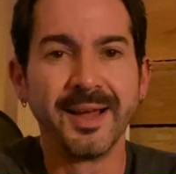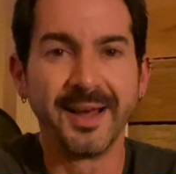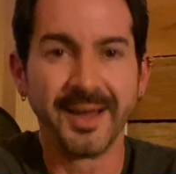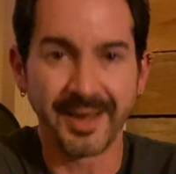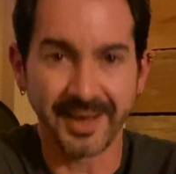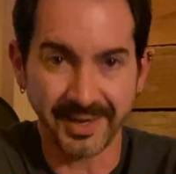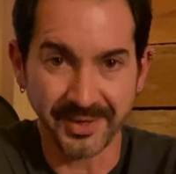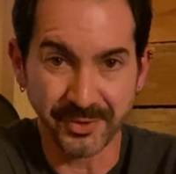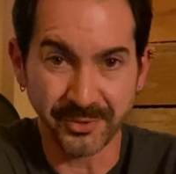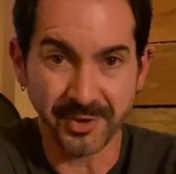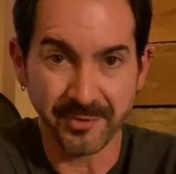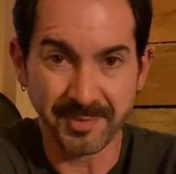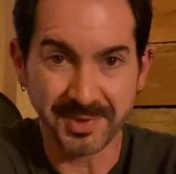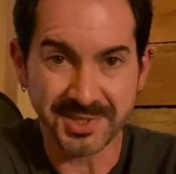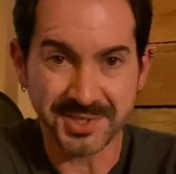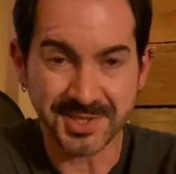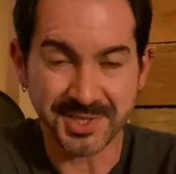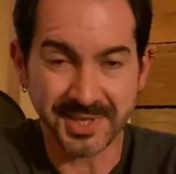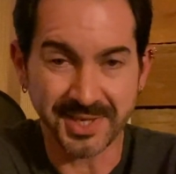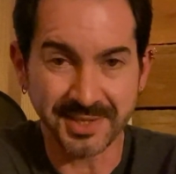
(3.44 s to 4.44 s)
I know I've been
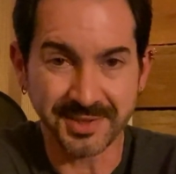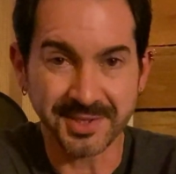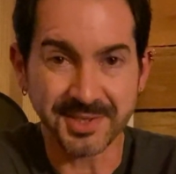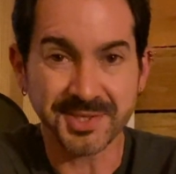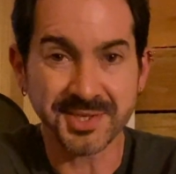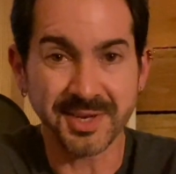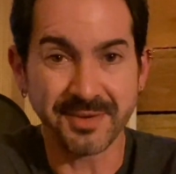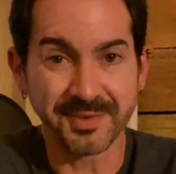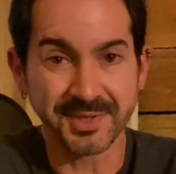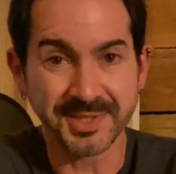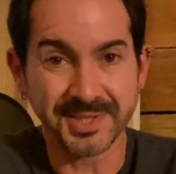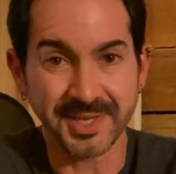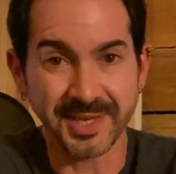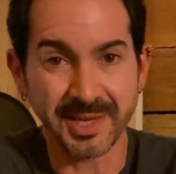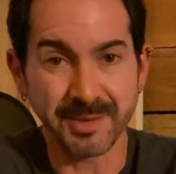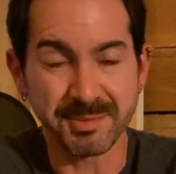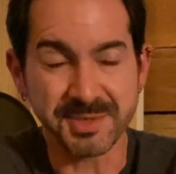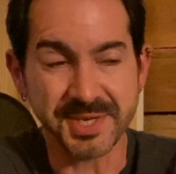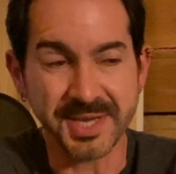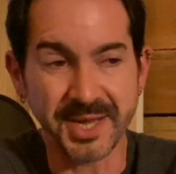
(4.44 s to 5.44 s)
saying this several
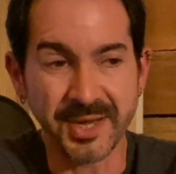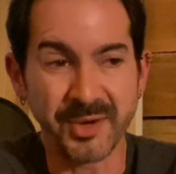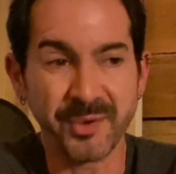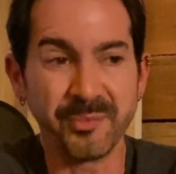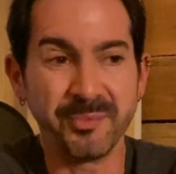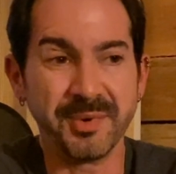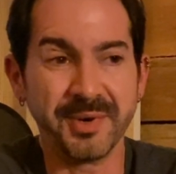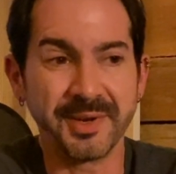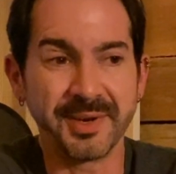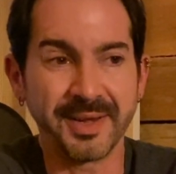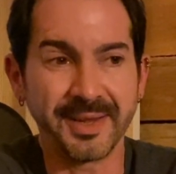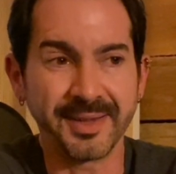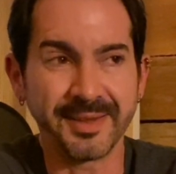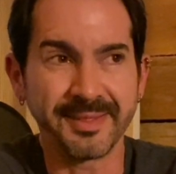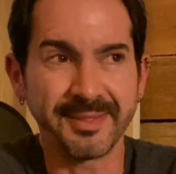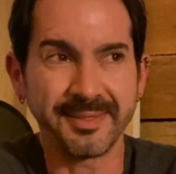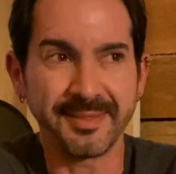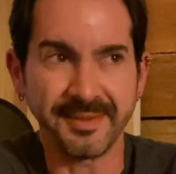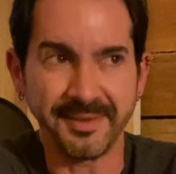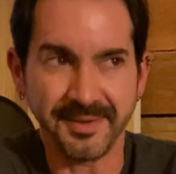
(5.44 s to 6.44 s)
times now, but I
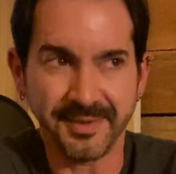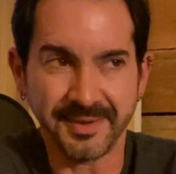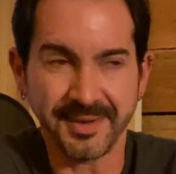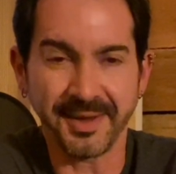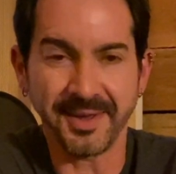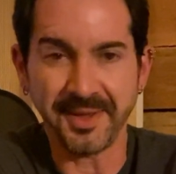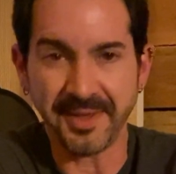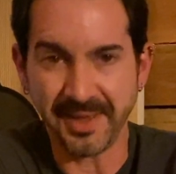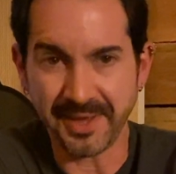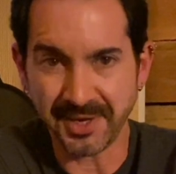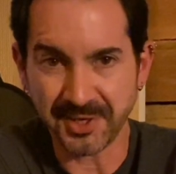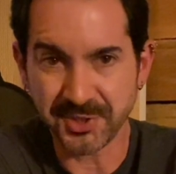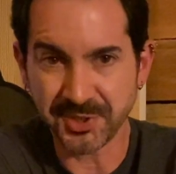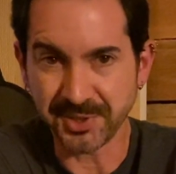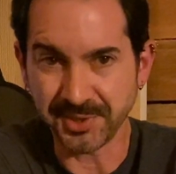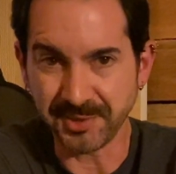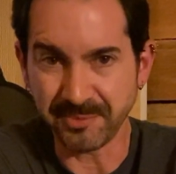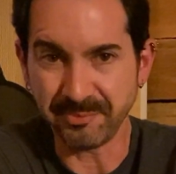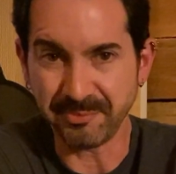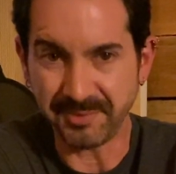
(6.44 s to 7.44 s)
think I
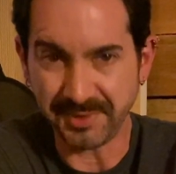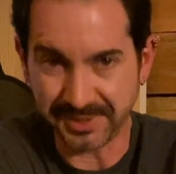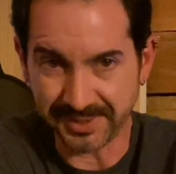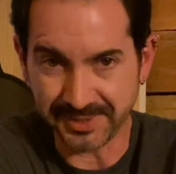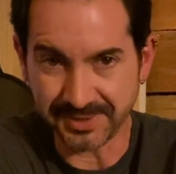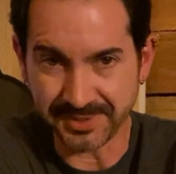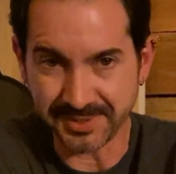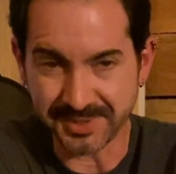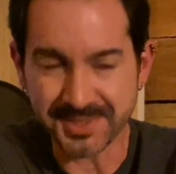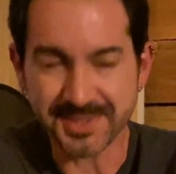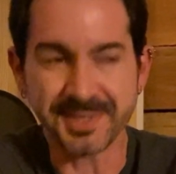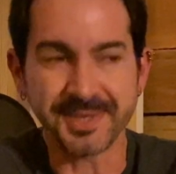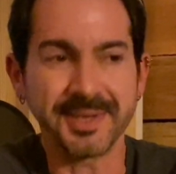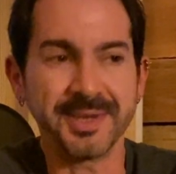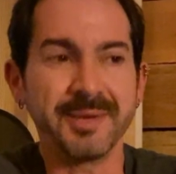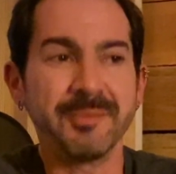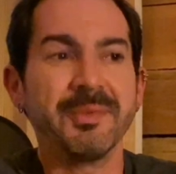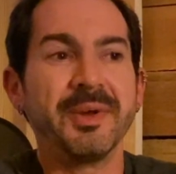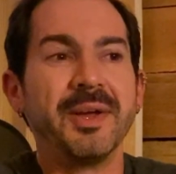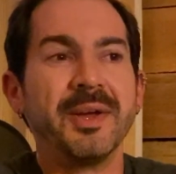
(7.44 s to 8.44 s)
actually mean it this
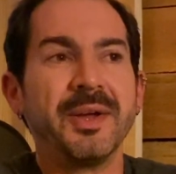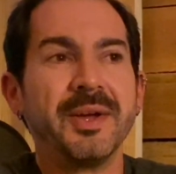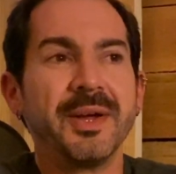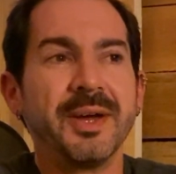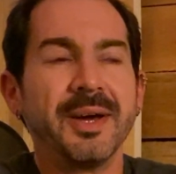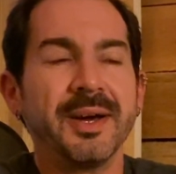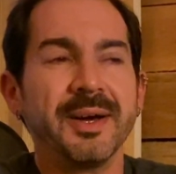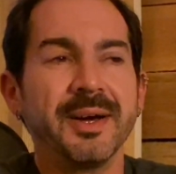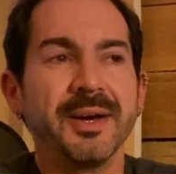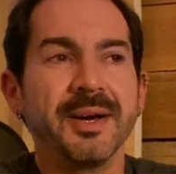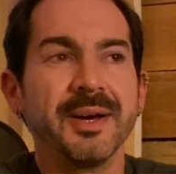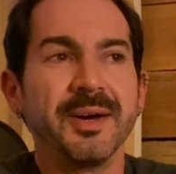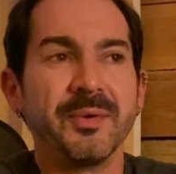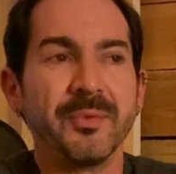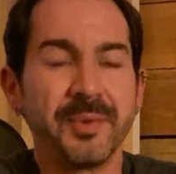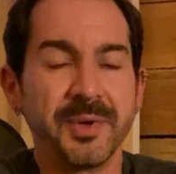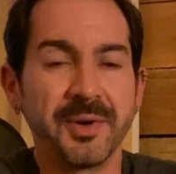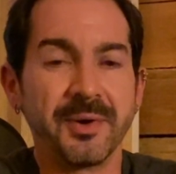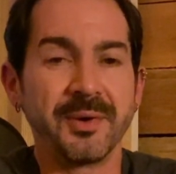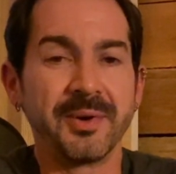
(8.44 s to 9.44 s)
time.
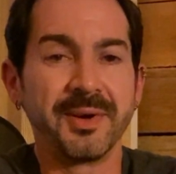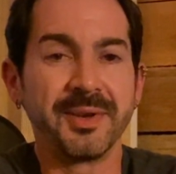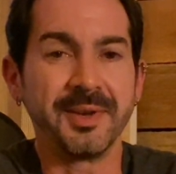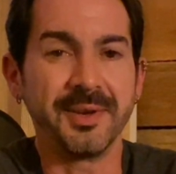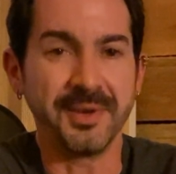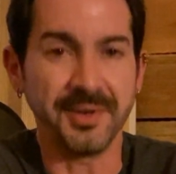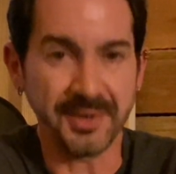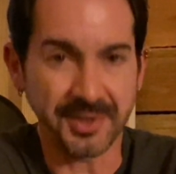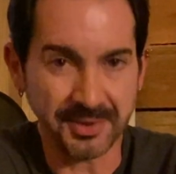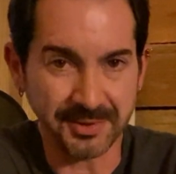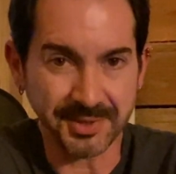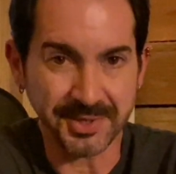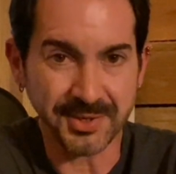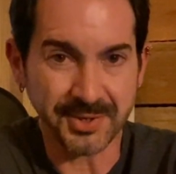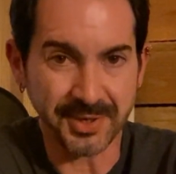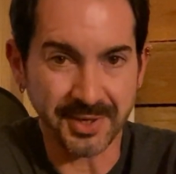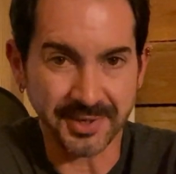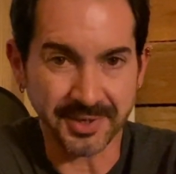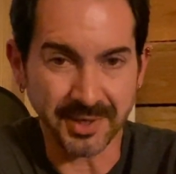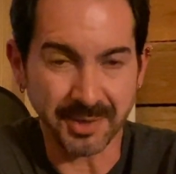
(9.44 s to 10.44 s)
We are nearly
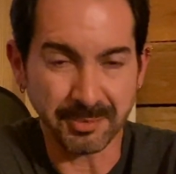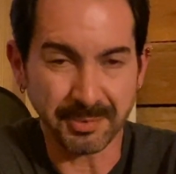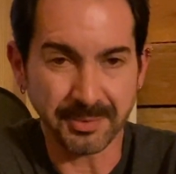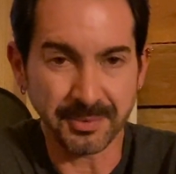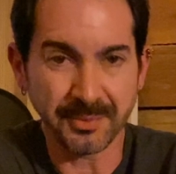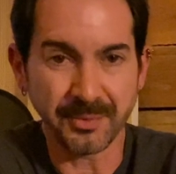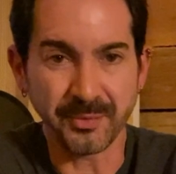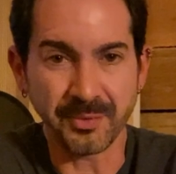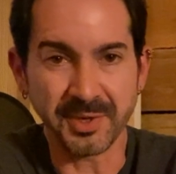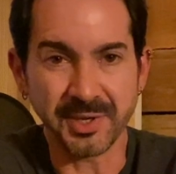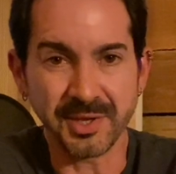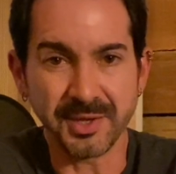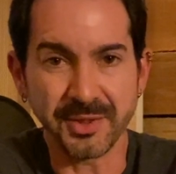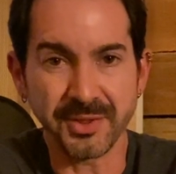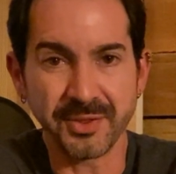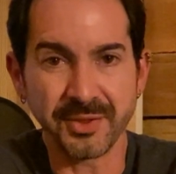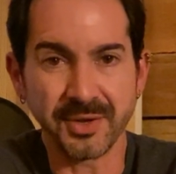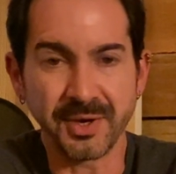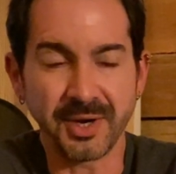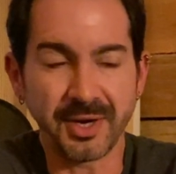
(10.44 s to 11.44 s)
caught up
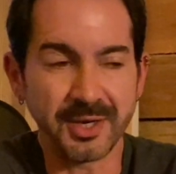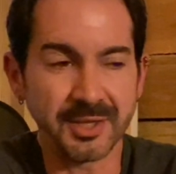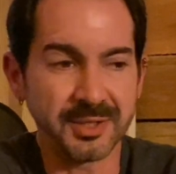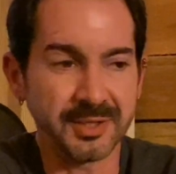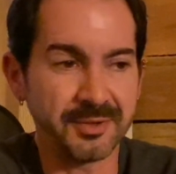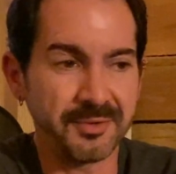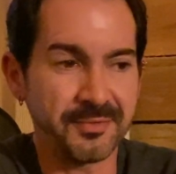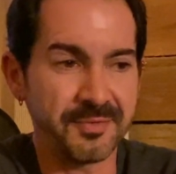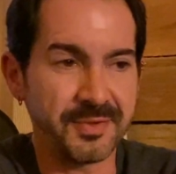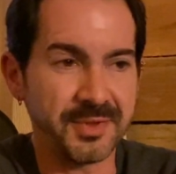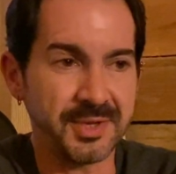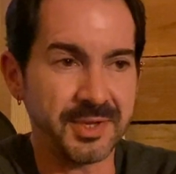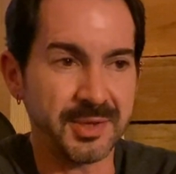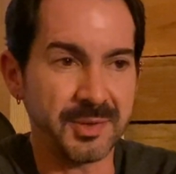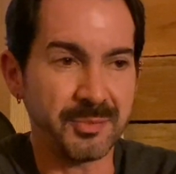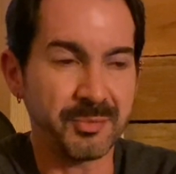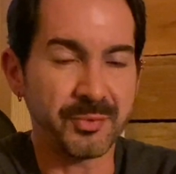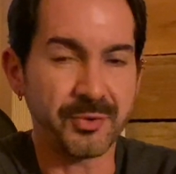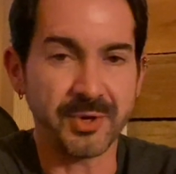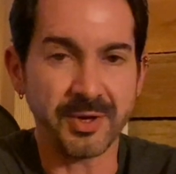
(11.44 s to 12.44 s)
with all of the
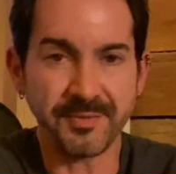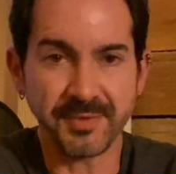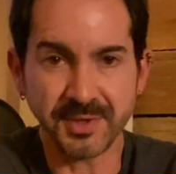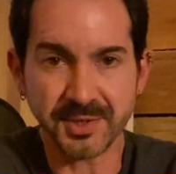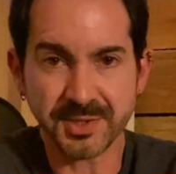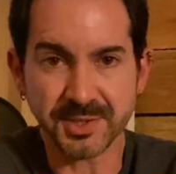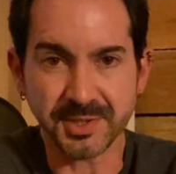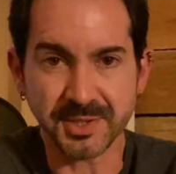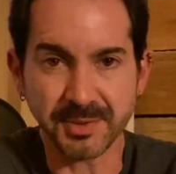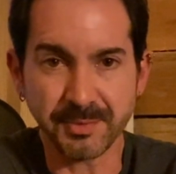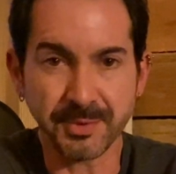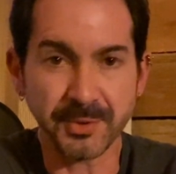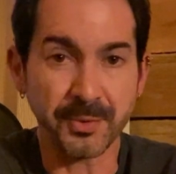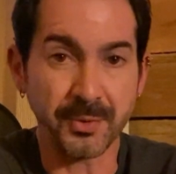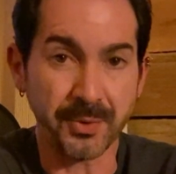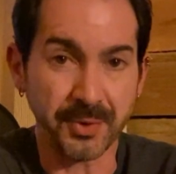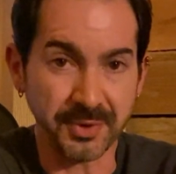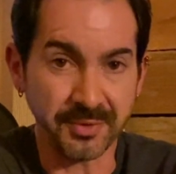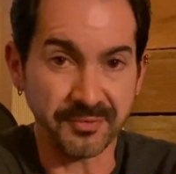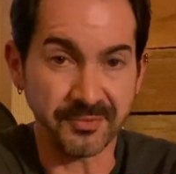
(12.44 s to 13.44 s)
previously
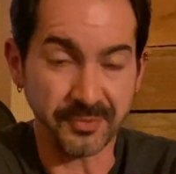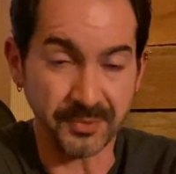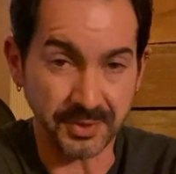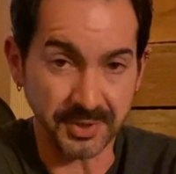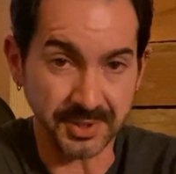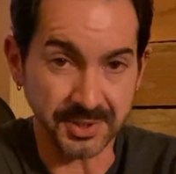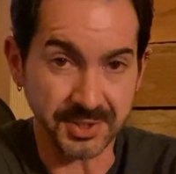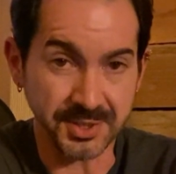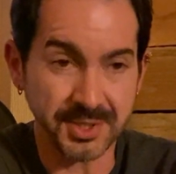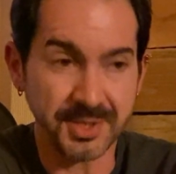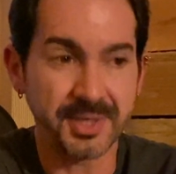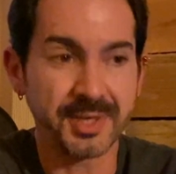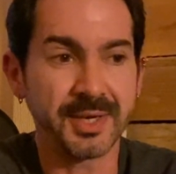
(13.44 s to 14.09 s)
recorded footage.